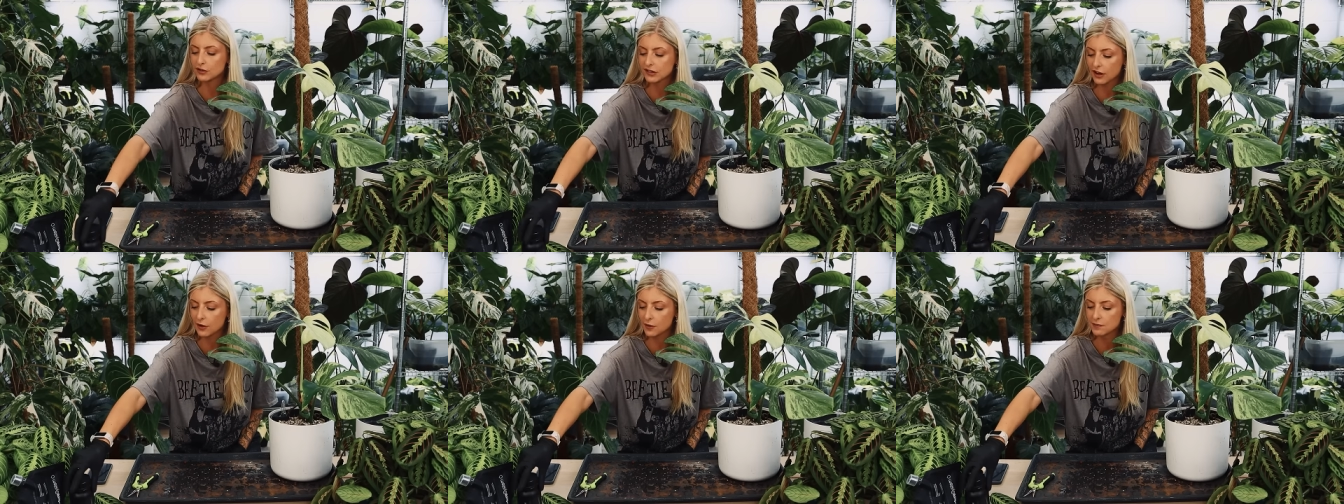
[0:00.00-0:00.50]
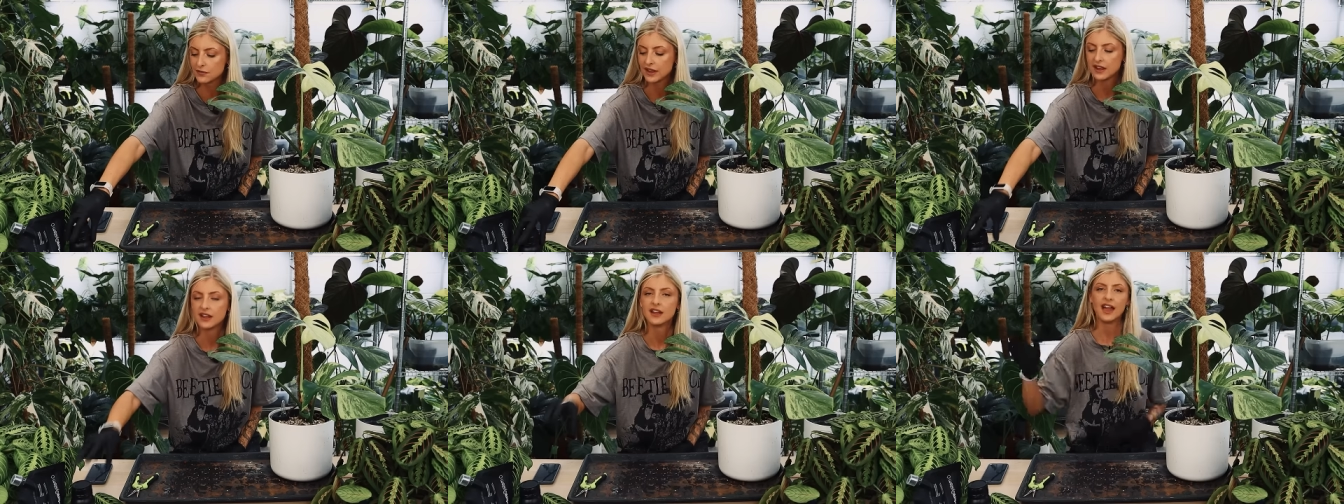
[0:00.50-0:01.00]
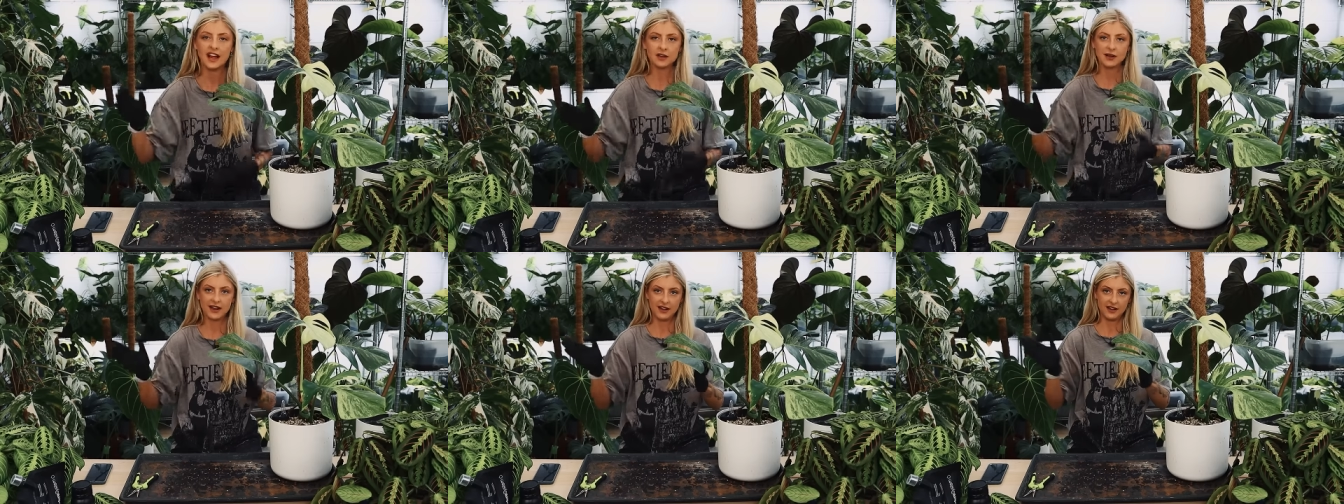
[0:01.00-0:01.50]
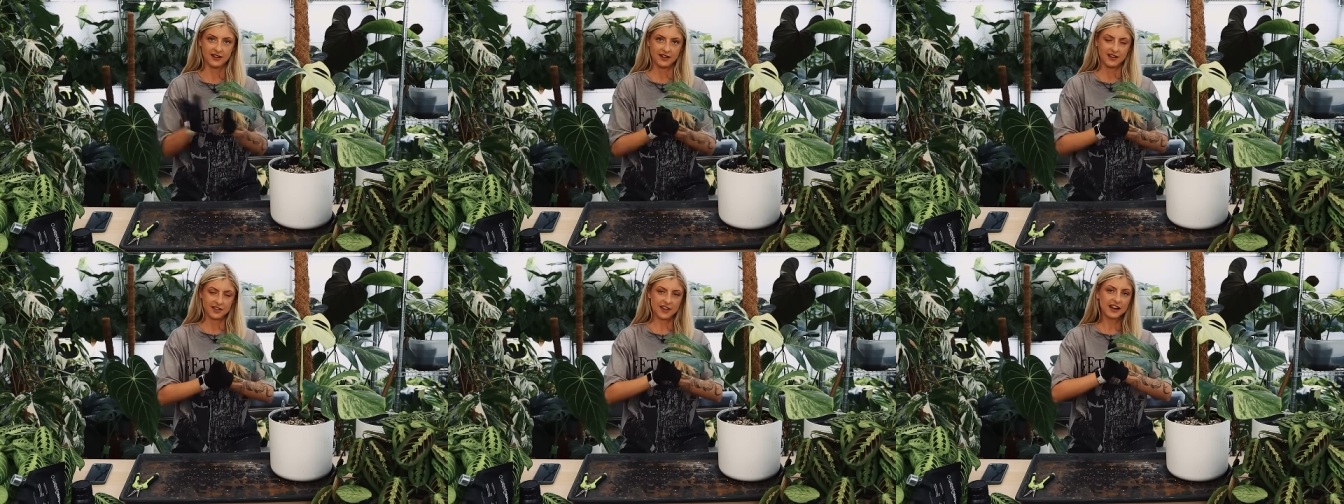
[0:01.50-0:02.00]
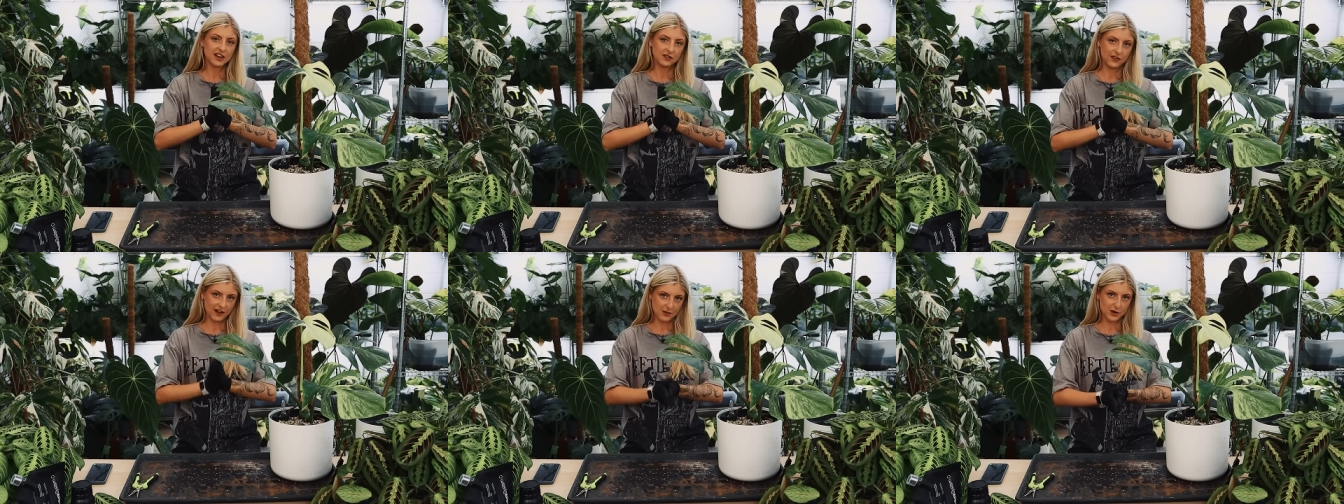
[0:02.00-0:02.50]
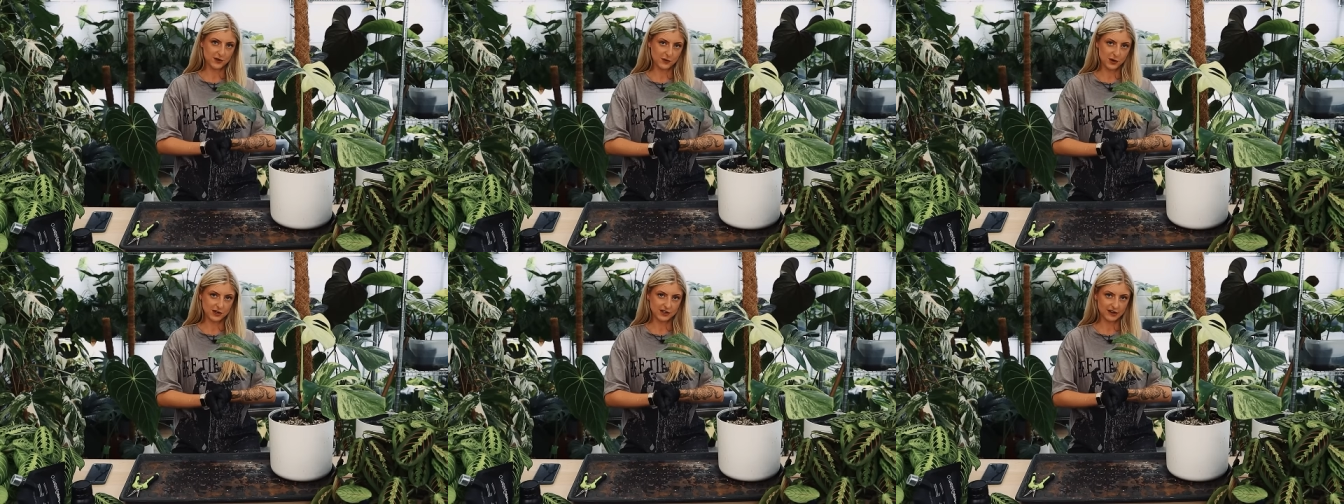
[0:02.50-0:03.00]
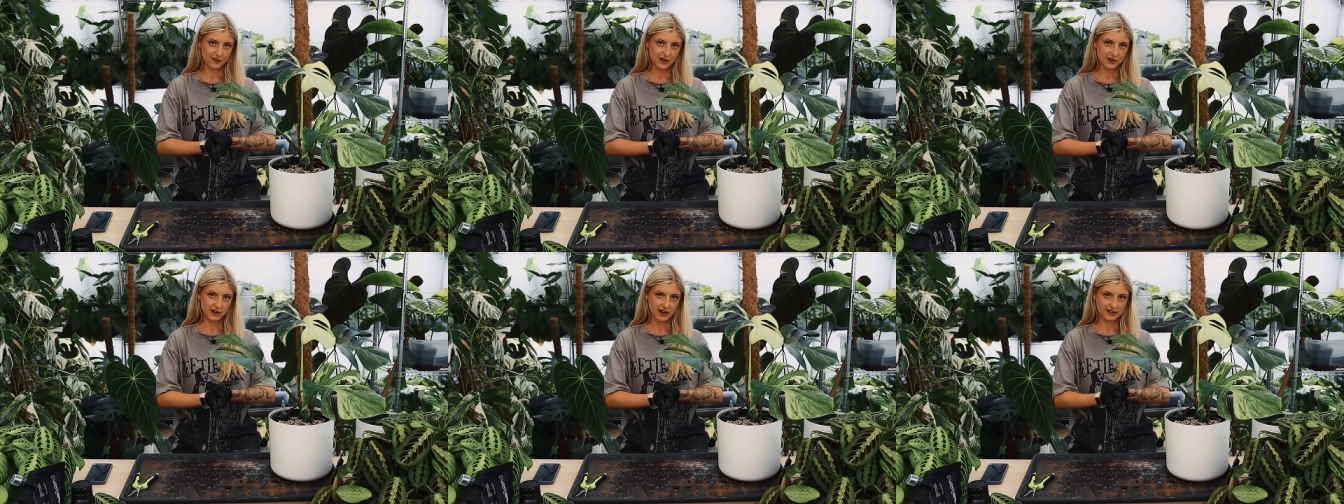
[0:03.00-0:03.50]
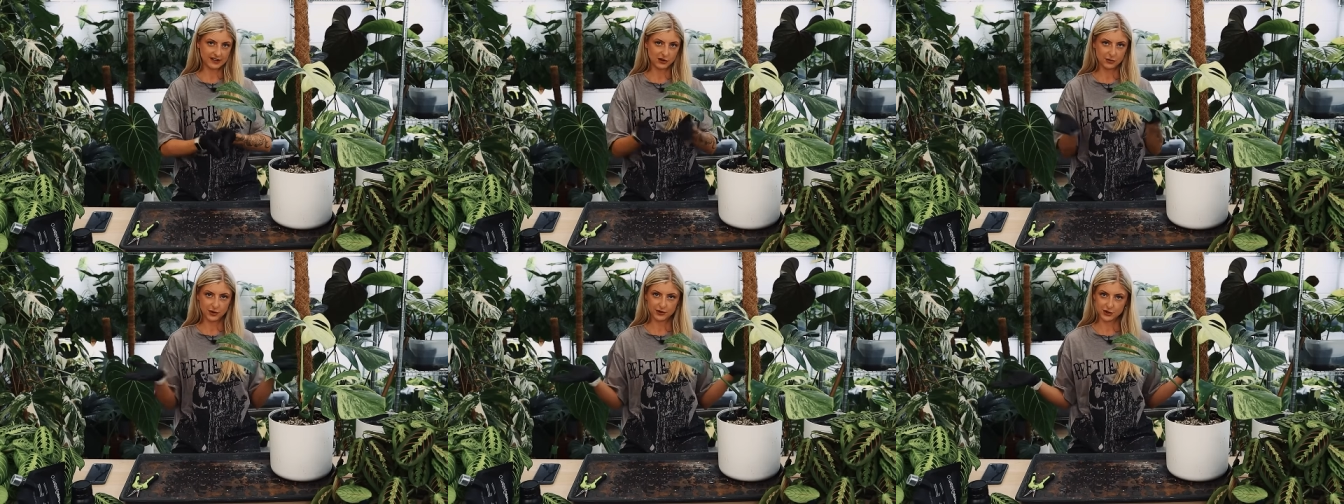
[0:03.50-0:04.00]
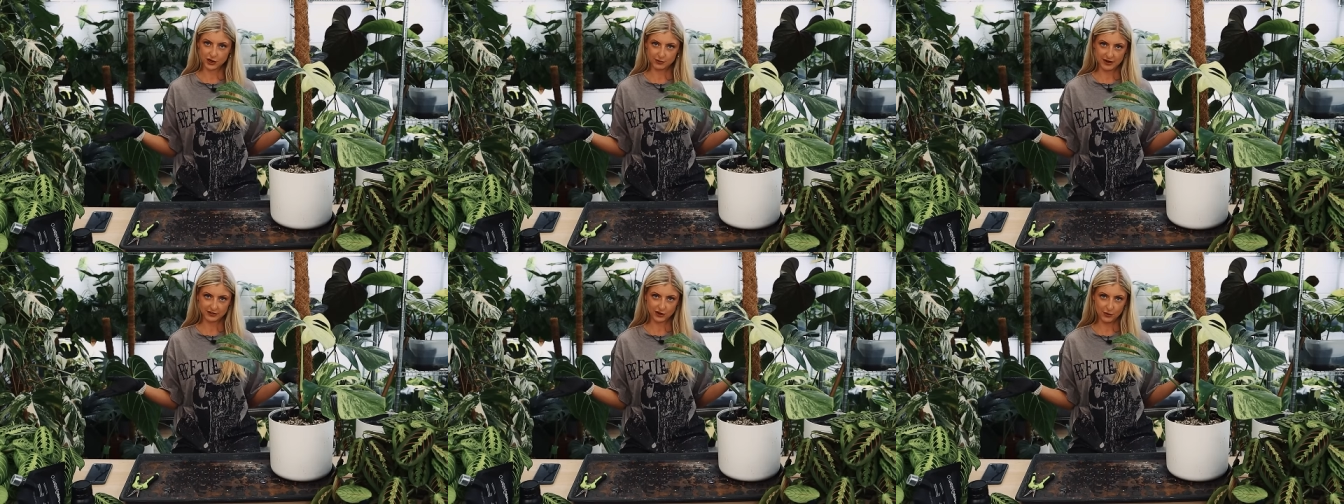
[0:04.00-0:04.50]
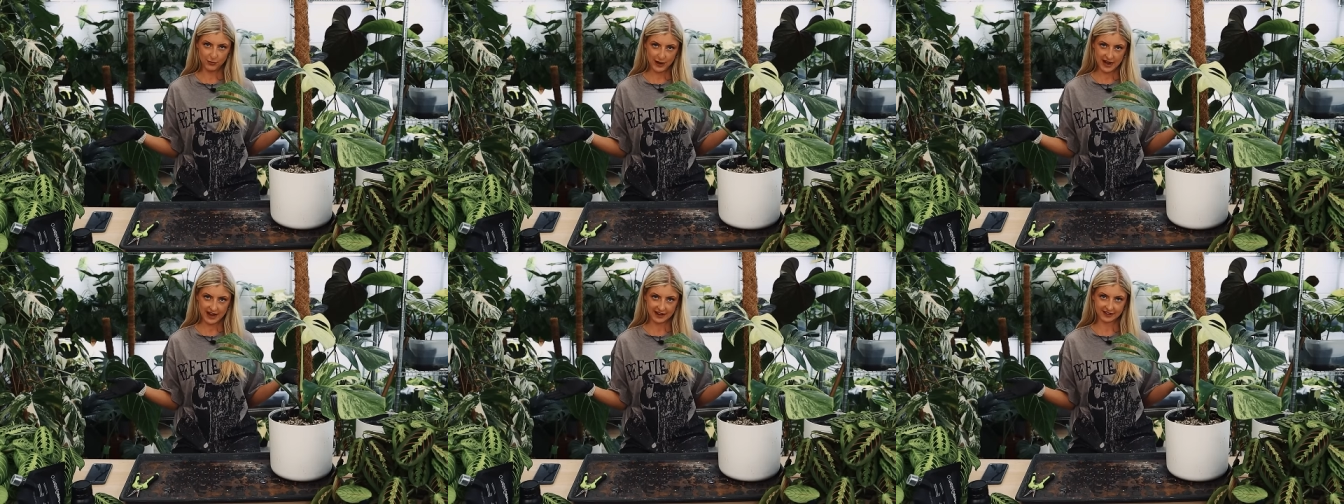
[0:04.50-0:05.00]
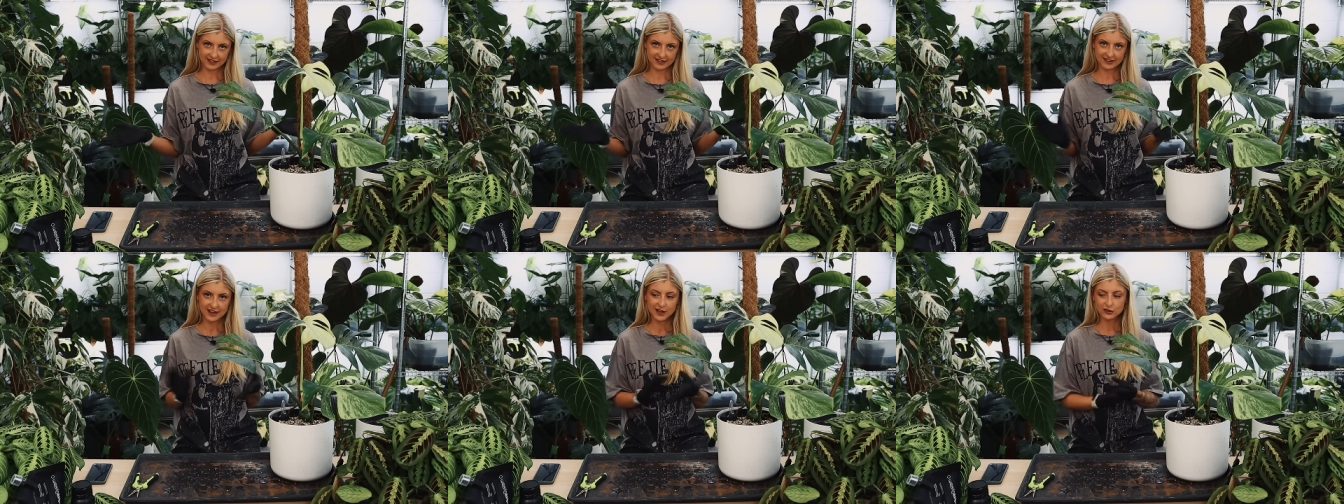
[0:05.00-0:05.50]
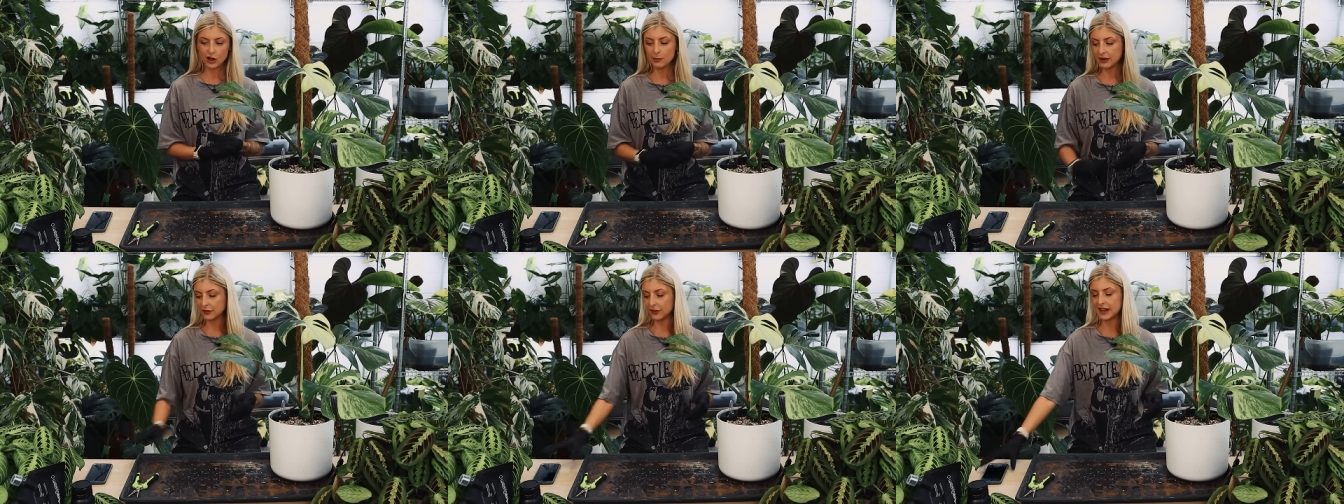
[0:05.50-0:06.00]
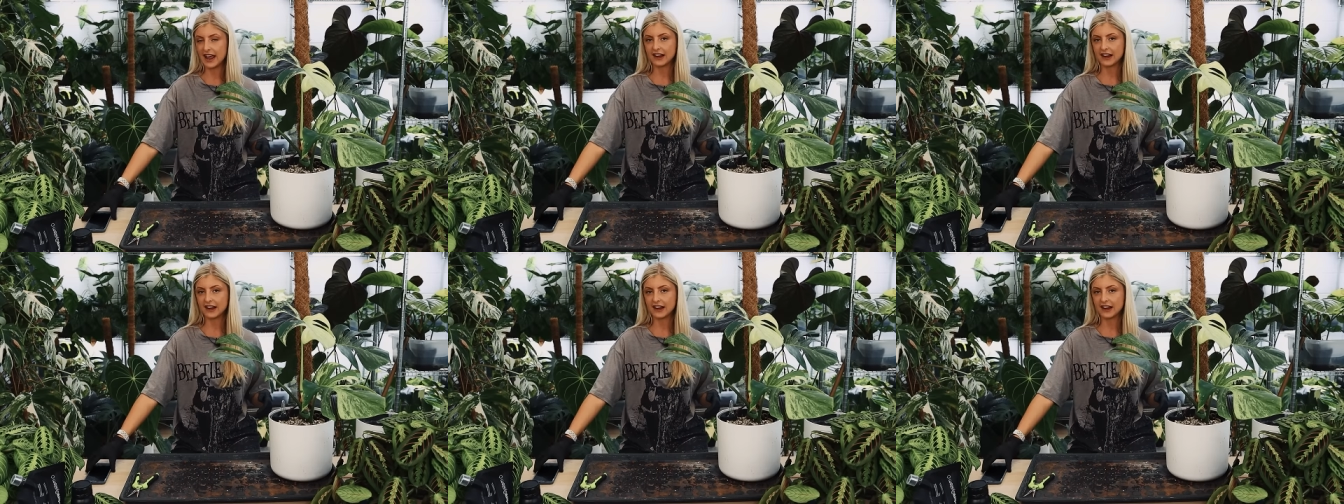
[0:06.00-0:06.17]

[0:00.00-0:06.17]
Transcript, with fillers: So anyway, Thank you very much for watching this video, guys. I hope you enjoyed my topics. Topics for the